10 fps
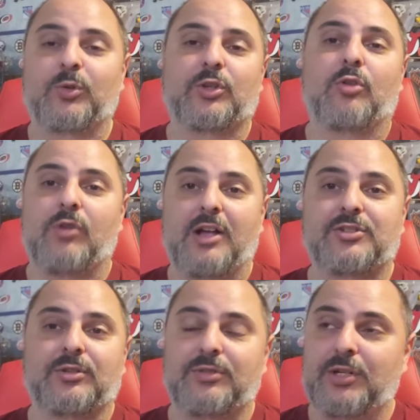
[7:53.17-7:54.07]
our
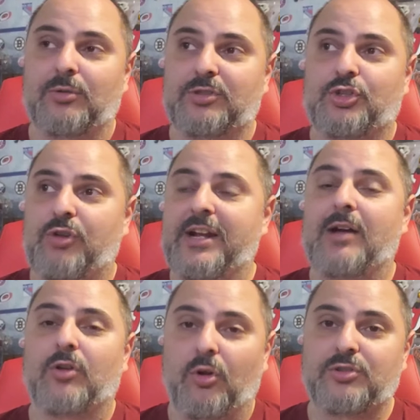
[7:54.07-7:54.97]
roster, you know, to trade
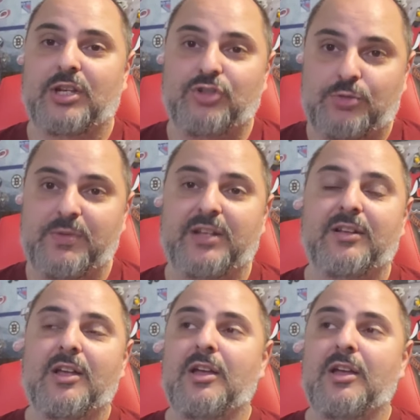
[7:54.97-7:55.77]
out Holtz and Schmid